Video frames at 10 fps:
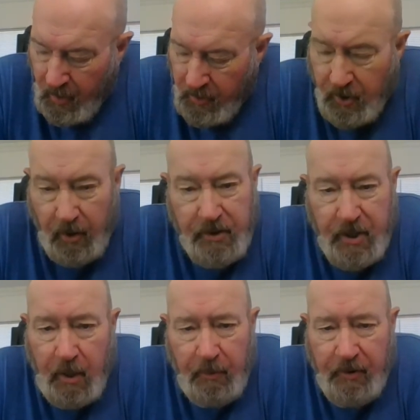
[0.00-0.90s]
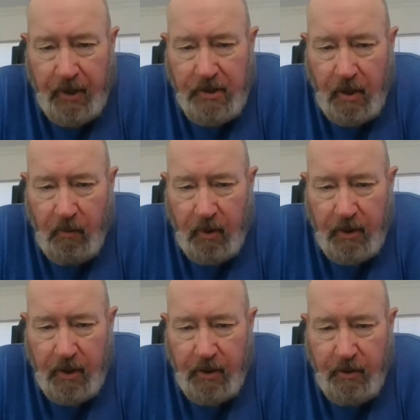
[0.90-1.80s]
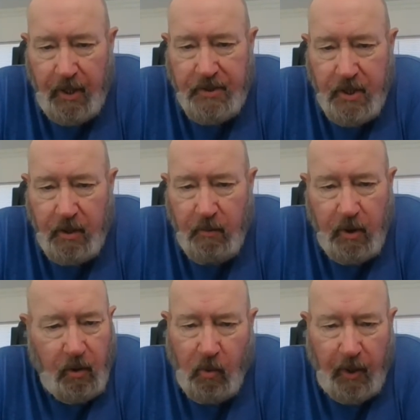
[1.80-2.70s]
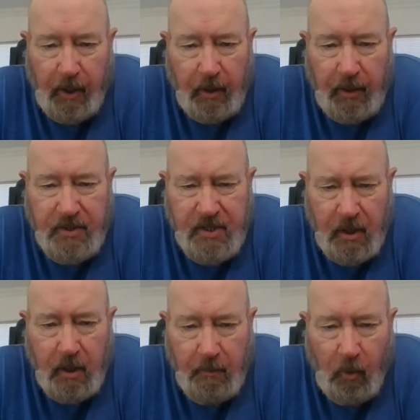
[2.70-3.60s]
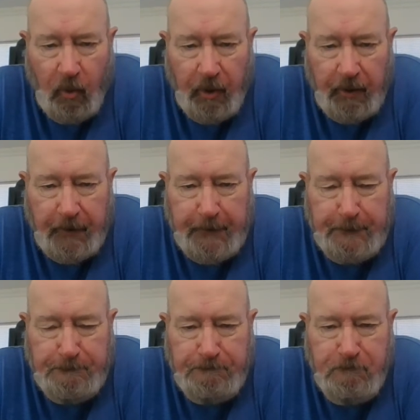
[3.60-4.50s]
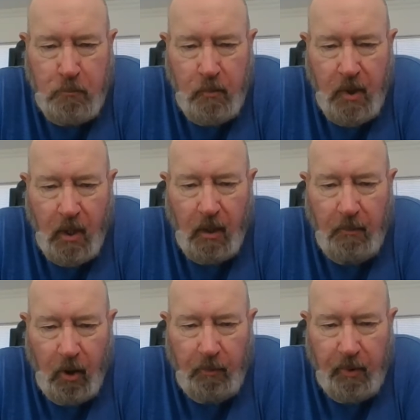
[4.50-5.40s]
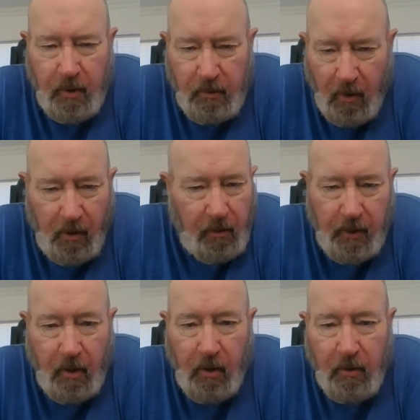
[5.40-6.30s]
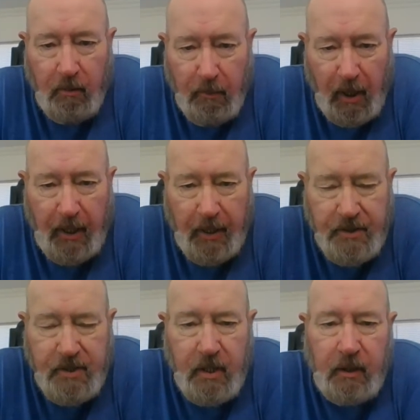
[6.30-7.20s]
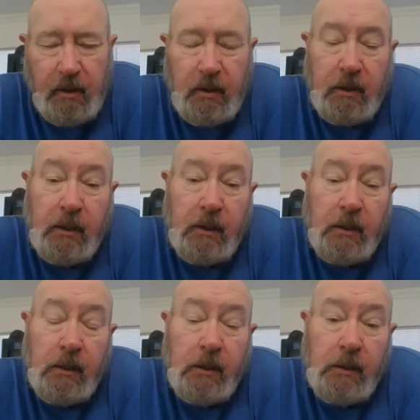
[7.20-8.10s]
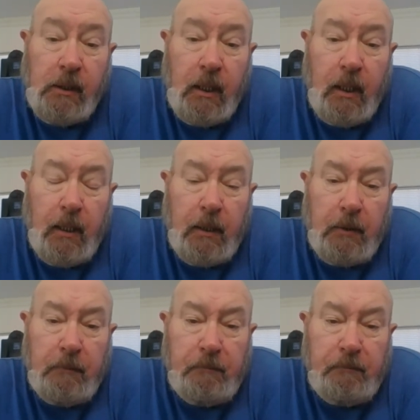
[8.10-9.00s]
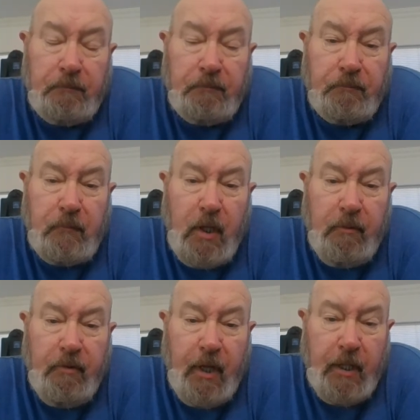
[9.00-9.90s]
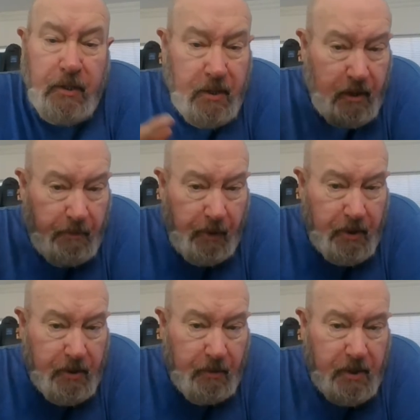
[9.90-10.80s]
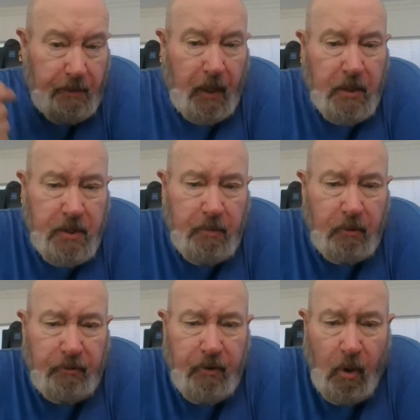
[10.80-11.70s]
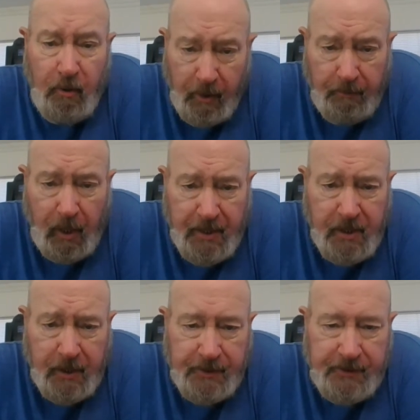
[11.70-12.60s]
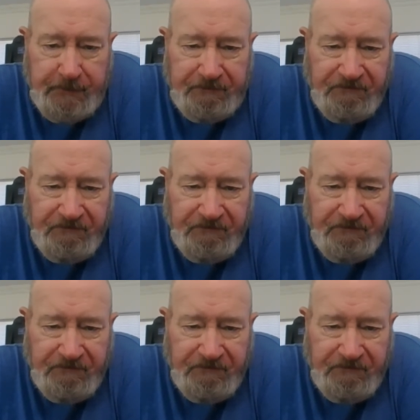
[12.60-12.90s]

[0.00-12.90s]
So there's a couple things I wanted to address here real quick. It's Sunday morning, and I'm hoping all y'all are blessed and give thanks to the person responsible for all them blessings.